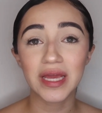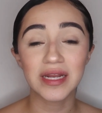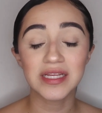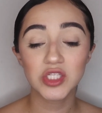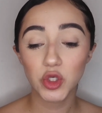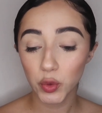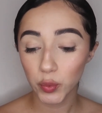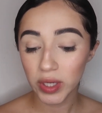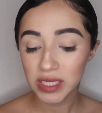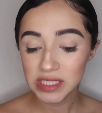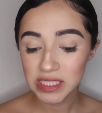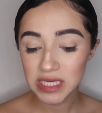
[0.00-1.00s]
It is
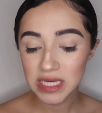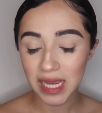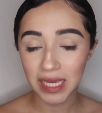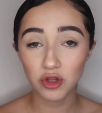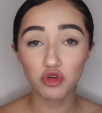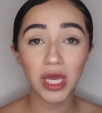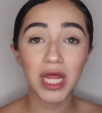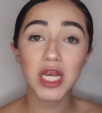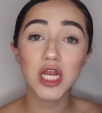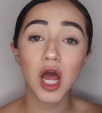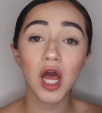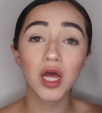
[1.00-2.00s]
crazy, and you
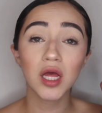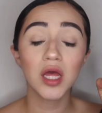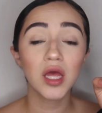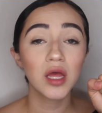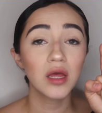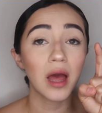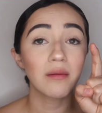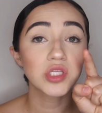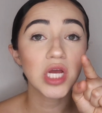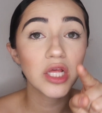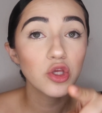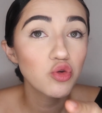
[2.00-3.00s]
cannot, I'm
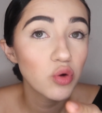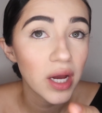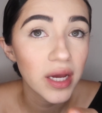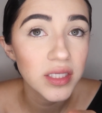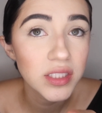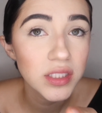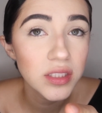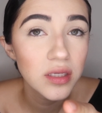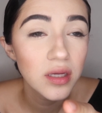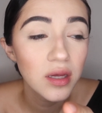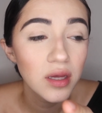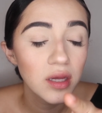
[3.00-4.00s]
telling you guys,
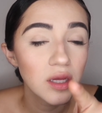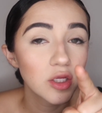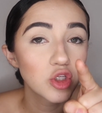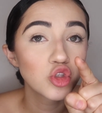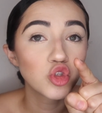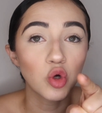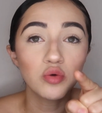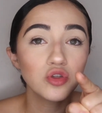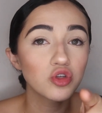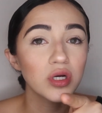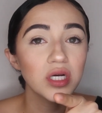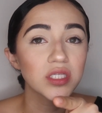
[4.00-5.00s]
don't
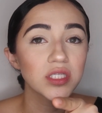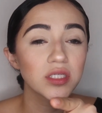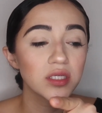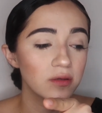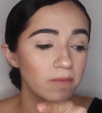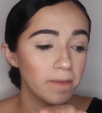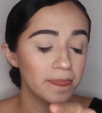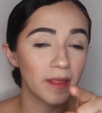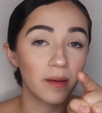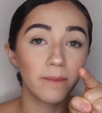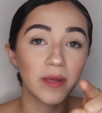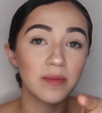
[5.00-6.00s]
trust
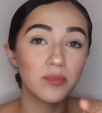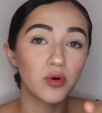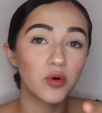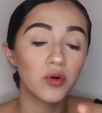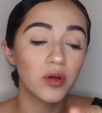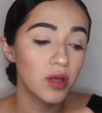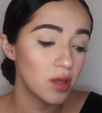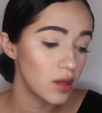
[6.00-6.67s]
people